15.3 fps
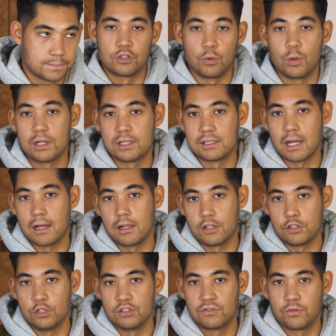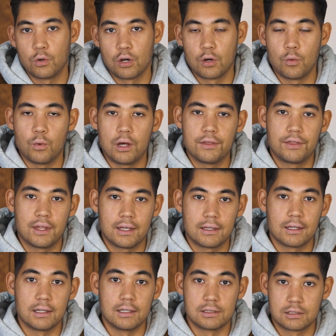So what is nylon used for? One
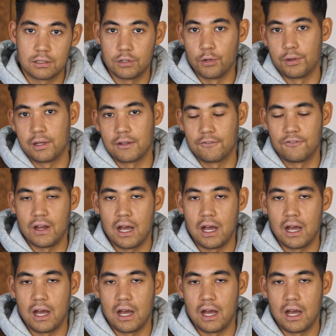thing is clothing and